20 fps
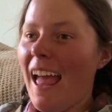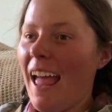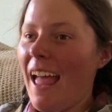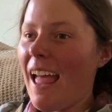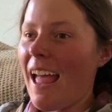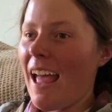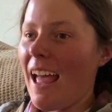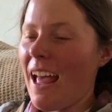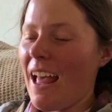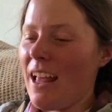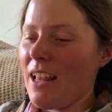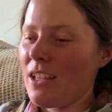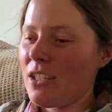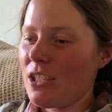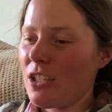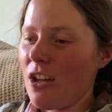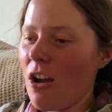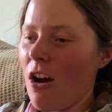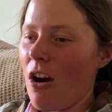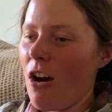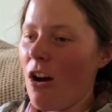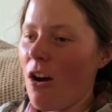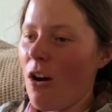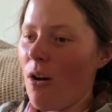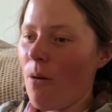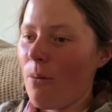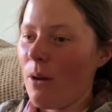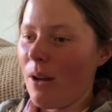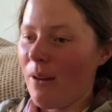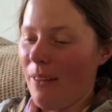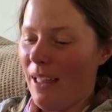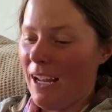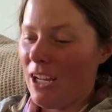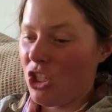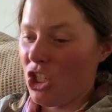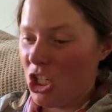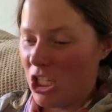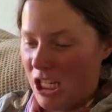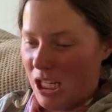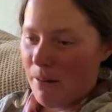And so we were
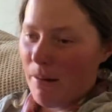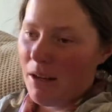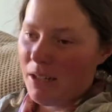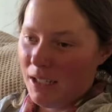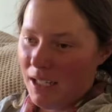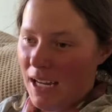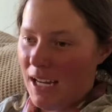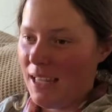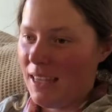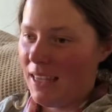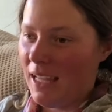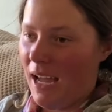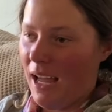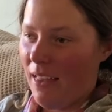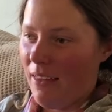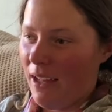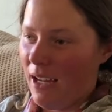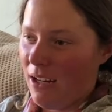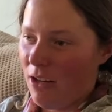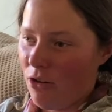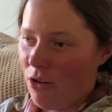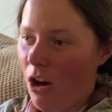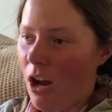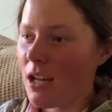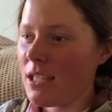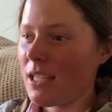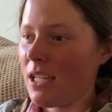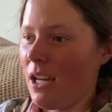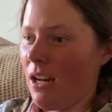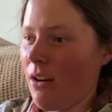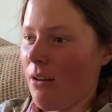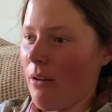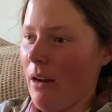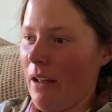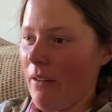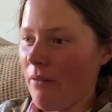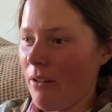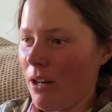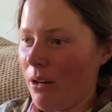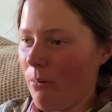like just about to hit that like crossing or
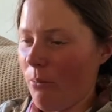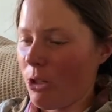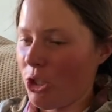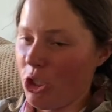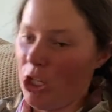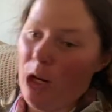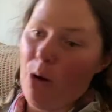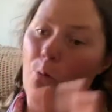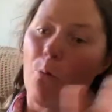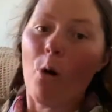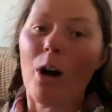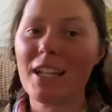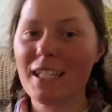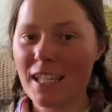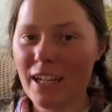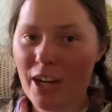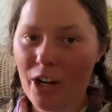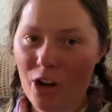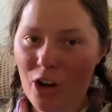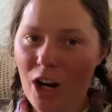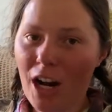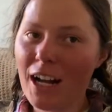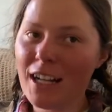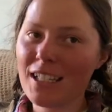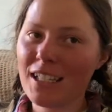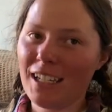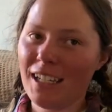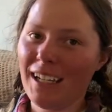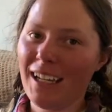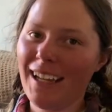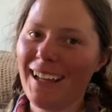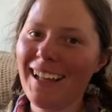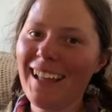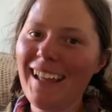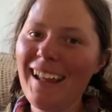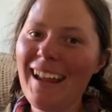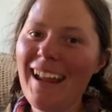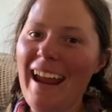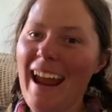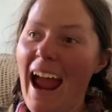whatever, but like wasn't a crossing.
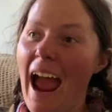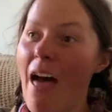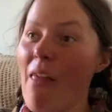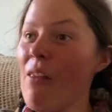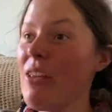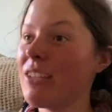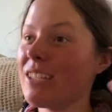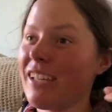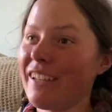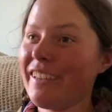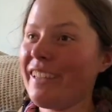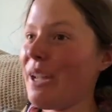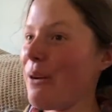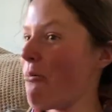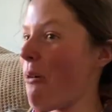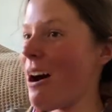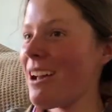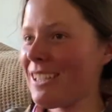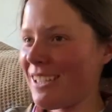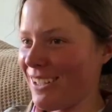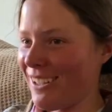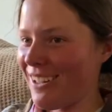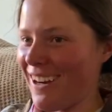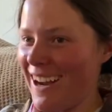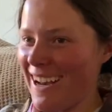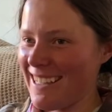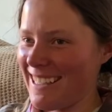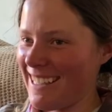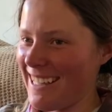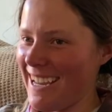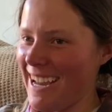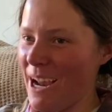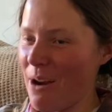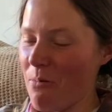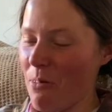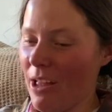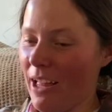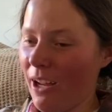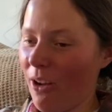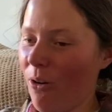And then suddenly was a crossing,
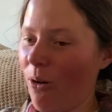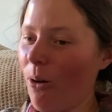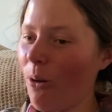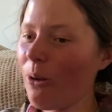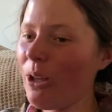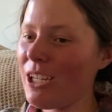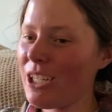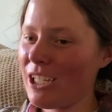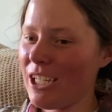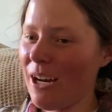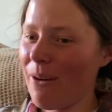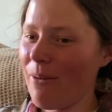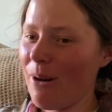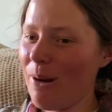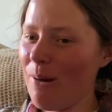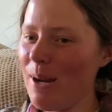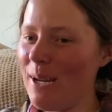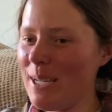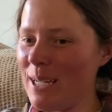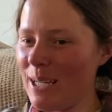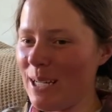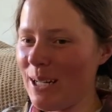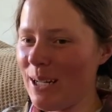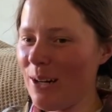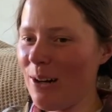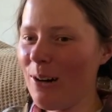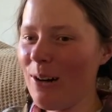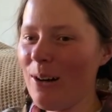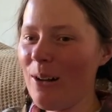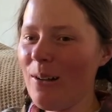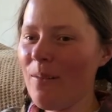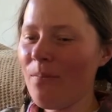and we're like, holy shit, what do we do?